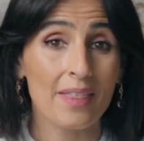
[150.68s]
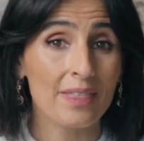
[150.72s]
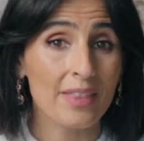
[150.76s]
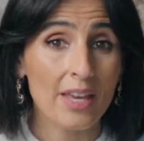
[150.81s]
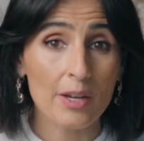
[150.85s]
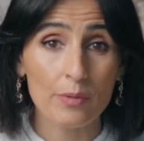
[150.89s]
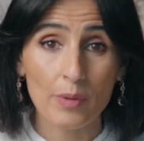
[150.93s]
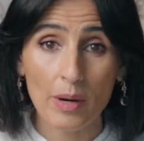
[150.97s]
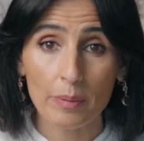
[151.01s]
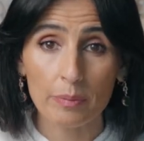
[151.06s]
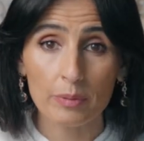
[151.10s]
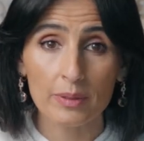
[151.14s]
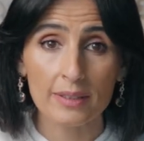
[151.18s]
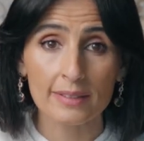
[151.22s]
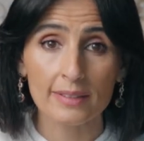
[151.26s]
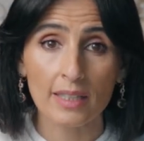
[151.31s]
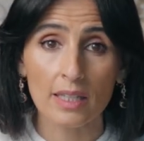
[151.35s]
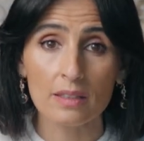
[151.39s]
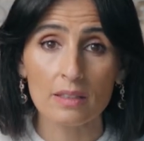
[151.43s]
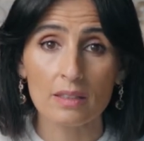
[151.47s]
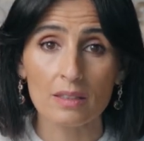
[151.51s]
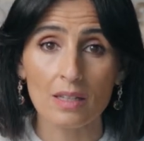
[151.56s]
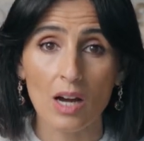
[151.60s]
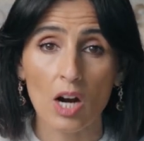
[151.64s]
They
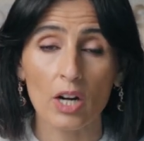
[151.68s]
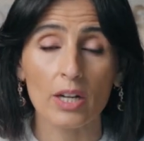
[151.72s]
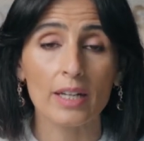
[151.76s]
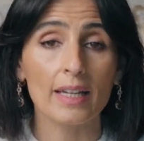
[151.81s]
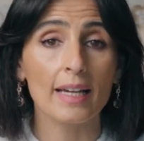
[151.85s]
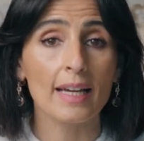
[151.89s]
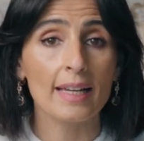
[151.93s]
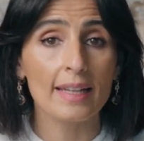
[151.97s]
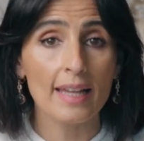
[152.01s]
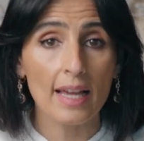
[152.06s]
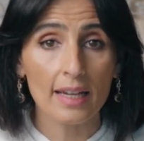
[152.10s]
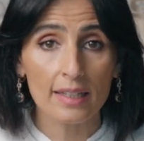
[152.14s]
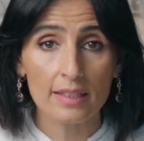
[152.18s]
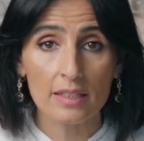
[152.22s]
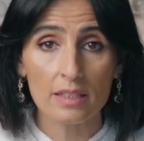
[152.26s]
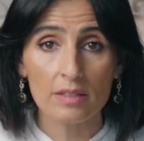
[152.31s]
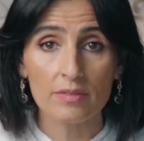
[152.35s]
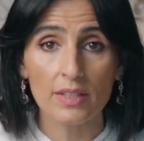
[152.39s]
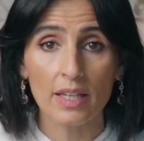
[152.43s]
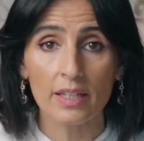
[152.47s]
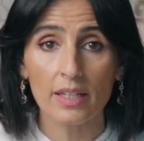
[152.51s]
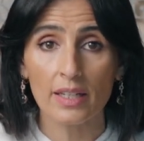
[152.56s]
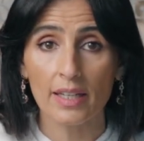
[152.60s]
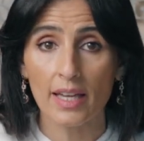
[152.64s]
represent our
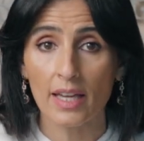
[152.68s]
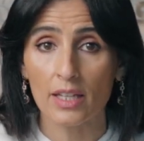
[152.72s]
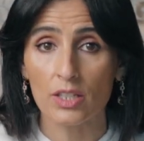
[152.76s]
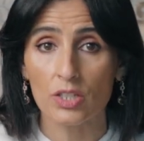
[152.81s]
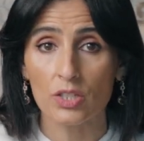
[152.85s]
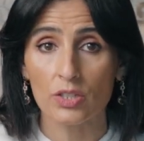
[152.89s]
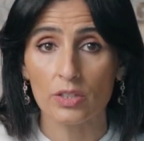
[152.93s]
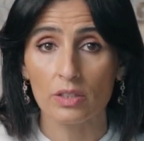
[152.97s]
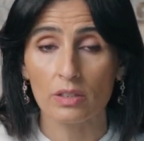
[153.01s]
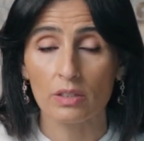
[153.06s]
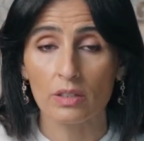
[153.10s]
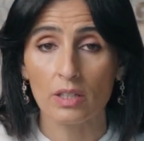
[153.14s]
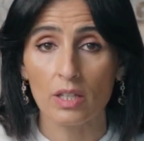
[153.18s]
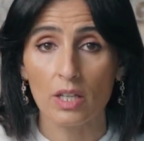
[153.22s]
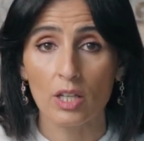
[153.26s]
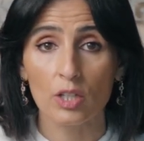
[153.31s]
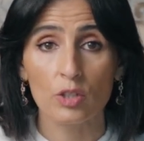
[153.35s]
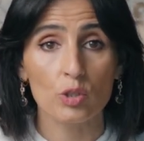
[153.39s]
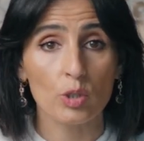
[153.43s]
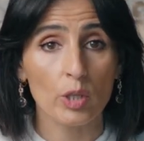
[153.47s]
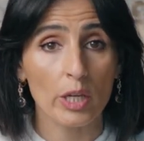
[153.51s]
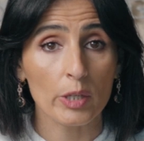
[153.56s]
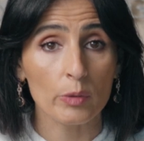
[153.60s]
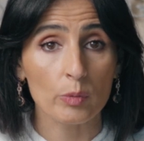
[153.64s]
collective dedication
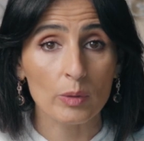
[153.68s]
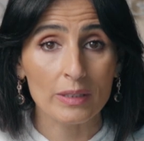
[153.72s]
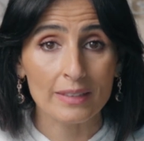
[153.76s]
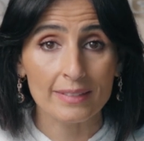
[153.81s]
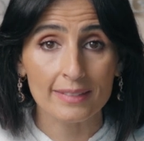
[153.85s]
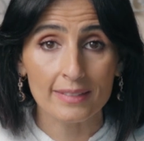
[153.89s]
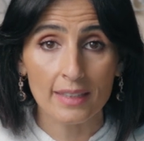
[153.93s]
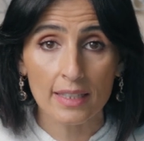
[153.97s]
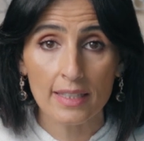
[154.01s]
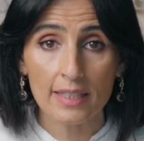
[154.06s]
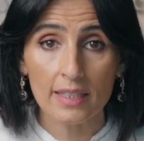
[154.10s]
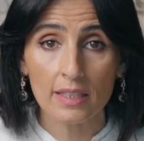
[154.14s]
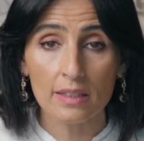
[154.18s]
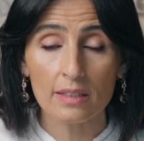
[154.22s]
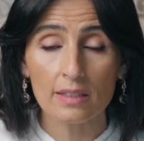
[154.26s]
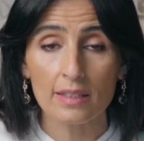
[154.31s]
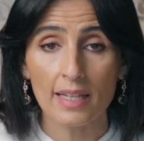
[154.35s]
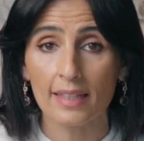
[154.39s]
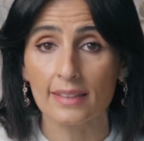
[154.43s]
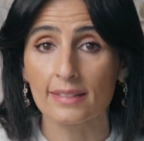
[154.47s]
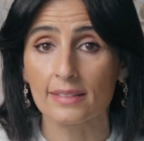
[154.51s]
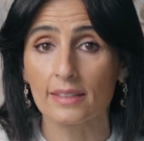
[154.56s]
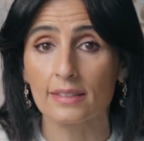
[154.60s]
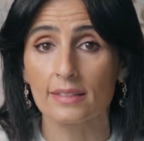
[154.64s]
to a resilient
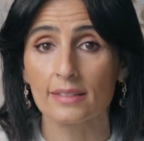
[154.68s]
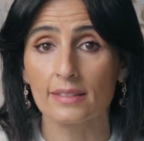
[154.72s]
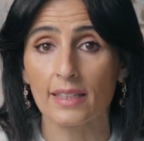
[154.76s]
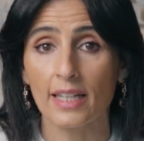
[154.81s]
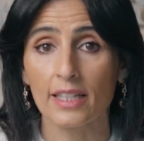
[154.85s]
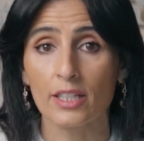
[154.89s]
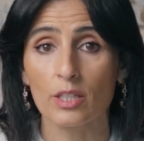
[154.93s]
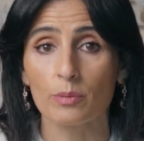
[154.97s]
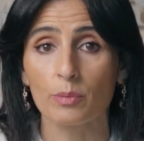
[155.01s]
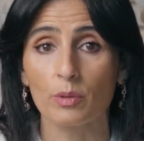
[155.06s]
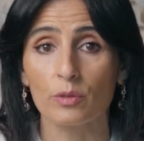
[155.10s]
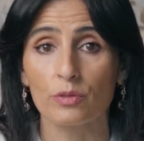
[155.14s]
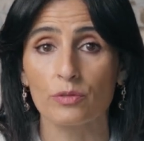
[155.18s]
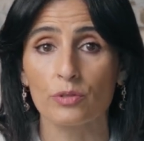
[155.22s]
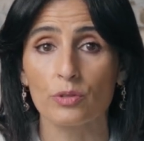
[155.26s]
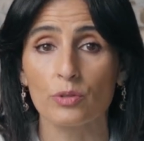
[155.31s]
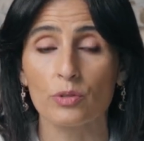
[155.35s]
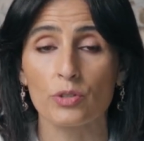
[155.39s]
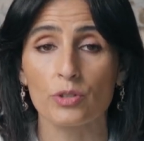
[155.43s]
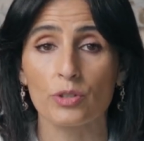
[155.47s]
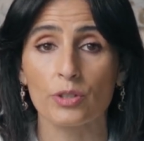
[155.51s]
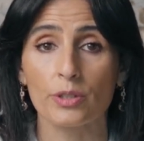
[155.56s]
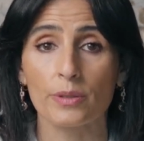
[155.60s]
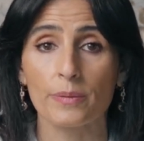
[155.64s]
and sustainable
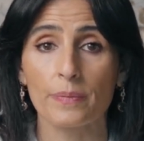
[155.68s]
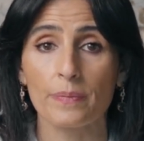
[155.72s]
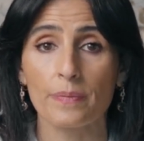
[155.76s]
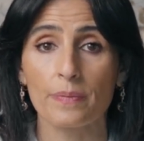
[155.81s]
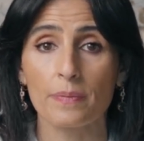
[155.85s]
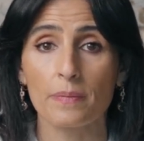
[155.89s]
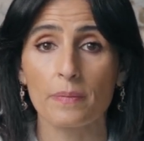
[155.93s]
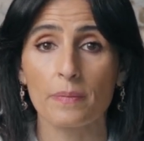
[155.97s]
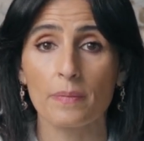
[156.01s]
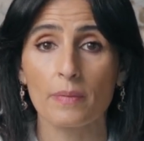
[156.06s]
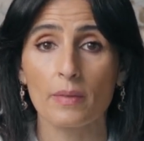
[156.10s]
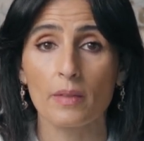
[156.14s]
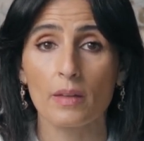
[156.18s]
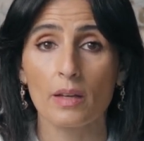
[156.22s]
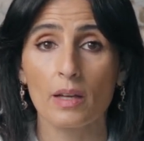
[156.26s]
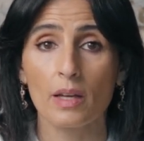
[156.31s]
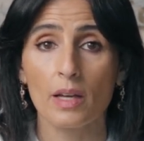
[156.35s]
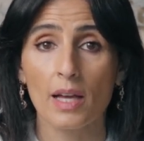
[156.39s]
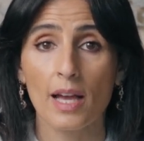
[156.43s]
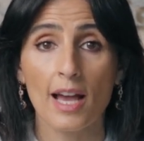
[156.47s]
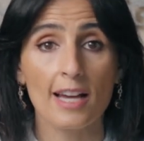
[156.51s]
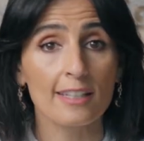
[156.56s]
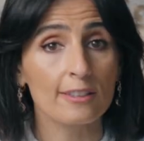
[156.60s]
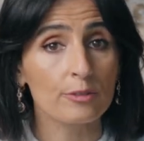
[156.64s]
future.
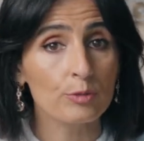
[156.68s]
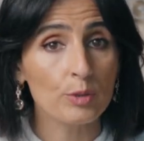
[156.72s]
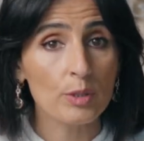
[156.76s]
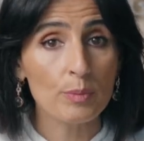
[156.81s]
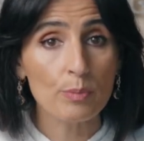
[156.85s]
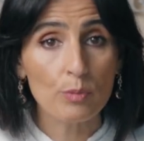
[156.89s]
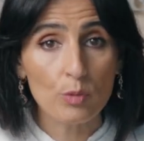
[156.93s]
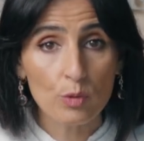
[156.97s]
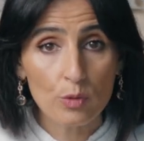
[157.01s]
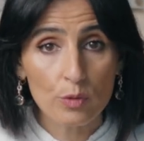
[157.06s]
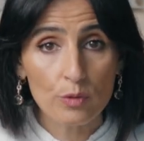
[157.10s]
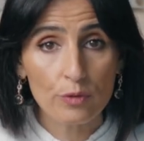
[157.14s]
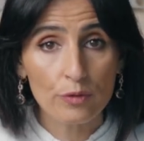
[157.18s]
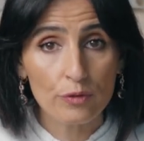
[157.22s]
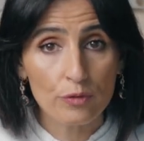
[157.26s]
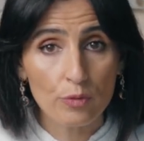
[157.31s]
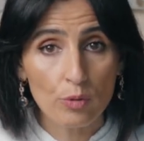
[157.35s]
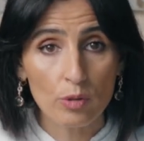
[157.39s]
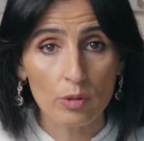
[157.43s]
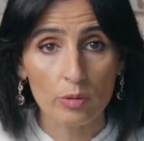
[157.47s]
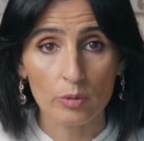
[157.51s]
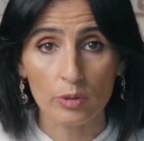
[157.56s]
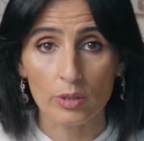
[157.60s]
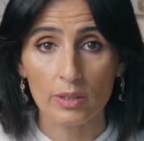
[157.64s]
As we move
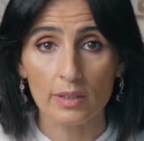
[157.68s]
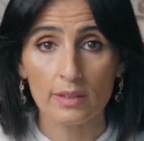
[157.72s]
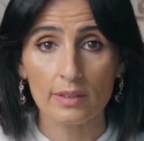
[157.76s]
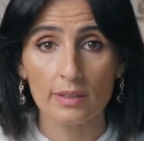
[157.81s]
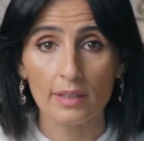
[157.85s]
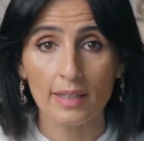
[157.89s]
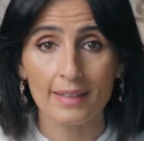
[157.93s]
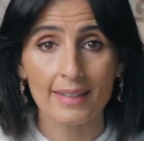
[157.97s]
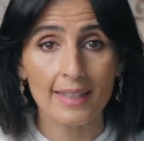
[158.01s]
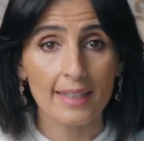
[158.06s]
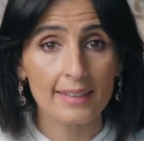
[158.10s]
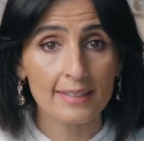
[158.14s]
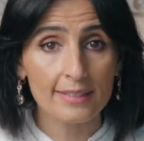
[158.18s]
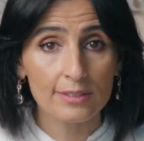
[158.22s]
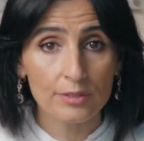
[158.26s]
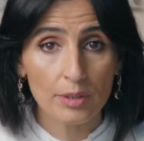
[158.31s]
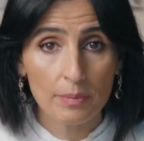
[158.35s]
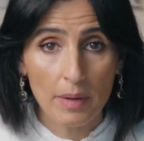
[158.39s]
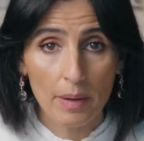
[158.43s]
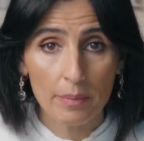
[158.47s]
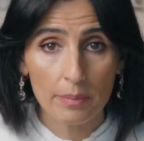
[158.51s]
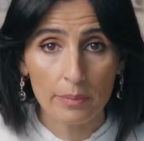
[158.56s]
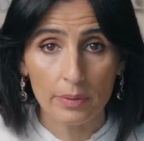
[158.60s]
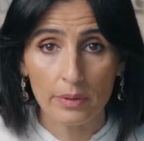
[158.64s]
forward, let's
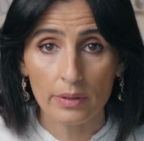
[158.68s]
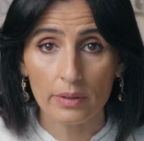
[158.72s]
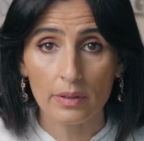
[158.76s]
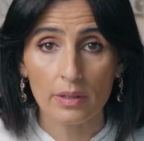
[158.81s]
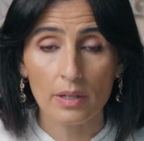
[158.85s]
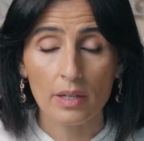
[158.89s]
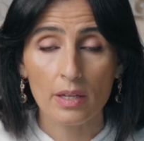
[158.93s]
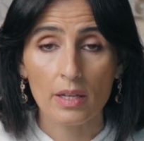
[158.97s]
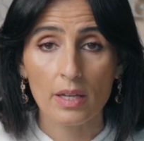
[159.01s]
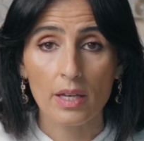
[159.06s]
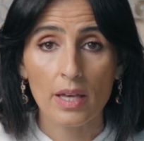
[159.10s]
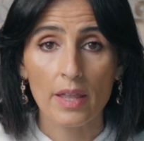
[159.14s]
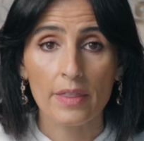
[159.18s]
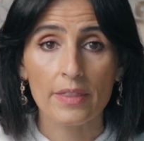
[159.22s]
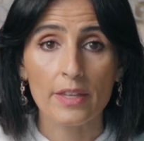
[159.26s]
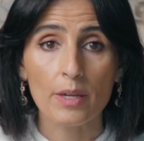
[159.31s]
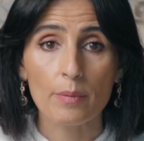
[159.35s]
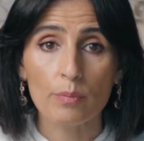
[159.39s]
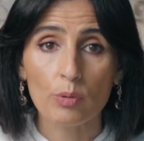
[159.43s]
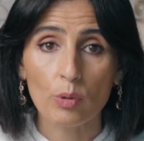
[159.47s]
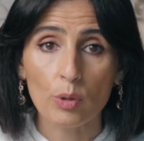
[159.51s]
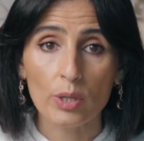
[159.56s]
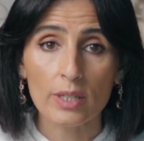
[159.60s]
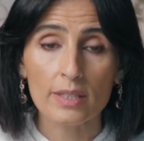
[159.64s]
remember the
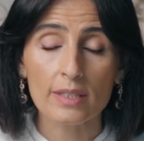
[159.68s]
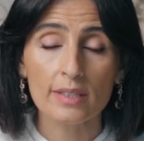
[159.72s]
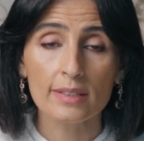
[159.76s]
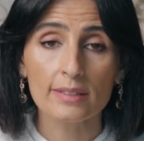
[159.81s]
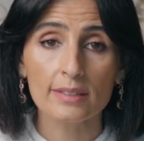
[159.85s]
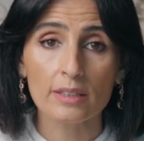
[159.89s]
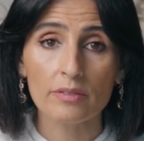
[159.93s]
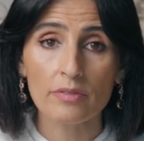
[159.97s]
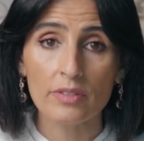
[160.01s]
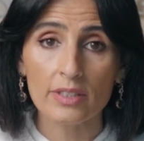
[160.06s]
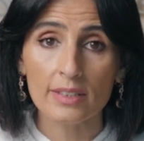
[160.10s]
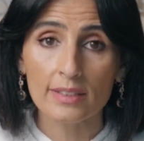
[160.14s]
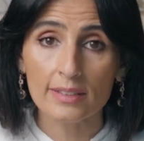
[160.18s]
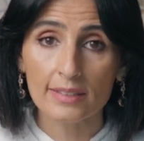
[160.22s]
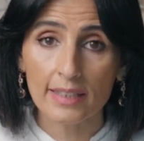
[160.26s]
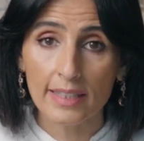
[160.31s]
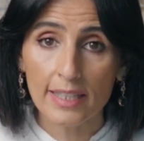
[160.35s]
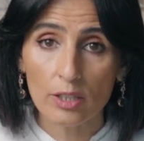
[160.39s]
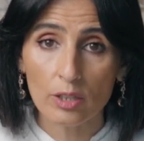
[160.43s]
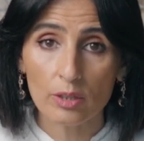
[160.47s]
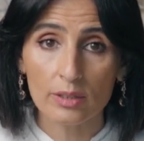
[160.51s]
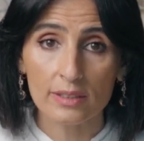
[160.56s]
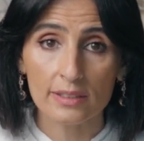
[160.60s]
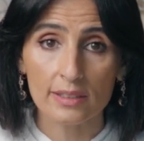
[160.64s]
importance of these
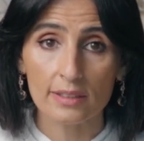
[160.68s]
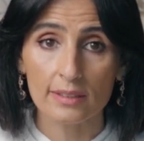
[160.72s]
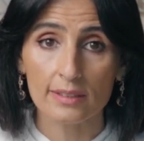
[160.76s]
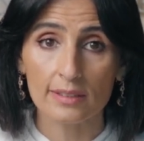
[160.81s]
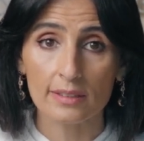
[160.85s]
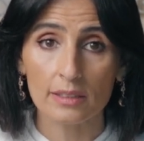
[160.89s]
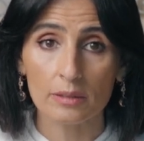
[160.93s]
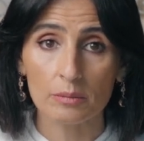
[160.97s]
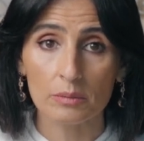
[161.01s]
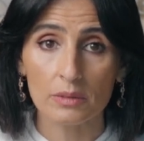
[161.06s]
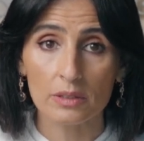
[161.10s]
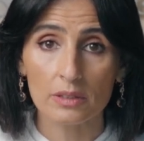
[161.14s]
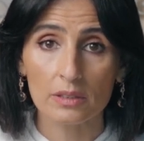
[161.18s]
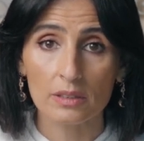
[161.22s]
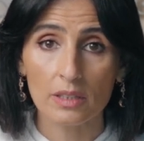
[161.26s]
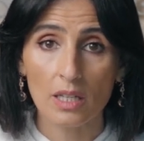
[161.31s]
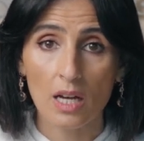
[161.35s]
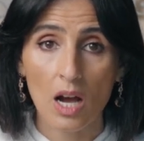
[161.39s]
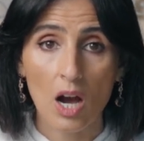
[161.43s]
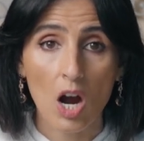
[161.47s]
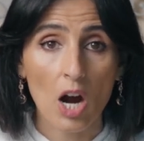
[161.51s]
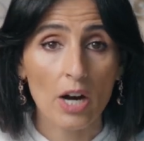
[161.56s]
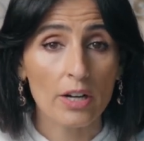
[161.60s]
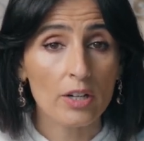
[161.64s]
ecosystems
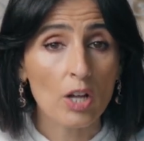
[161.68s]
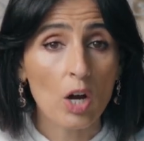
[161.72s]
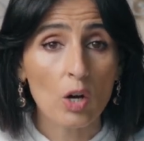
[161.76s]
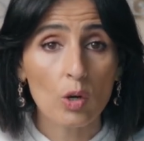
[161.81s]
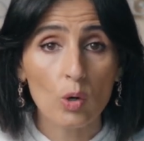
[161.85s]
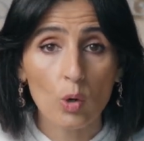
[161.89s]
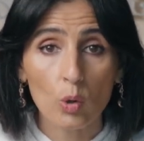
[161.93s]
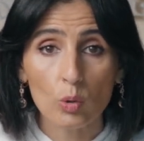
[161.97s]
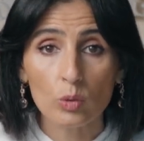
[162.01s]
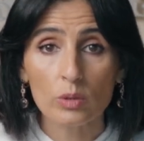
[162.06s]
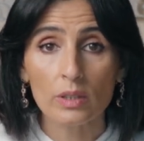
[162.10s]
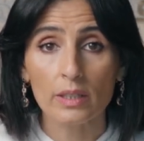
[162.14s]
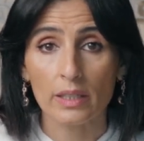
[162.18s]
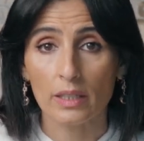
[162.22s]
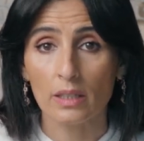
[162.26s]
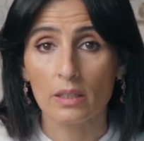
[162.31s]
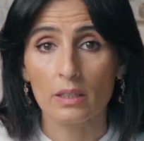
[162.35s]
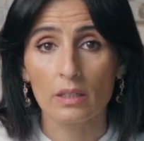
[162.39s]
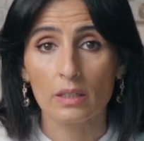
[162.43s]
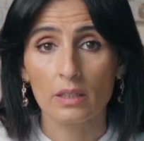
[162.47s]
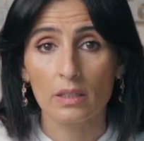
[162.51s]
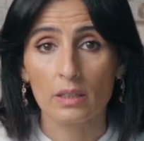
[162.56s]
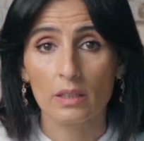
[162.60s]
are not only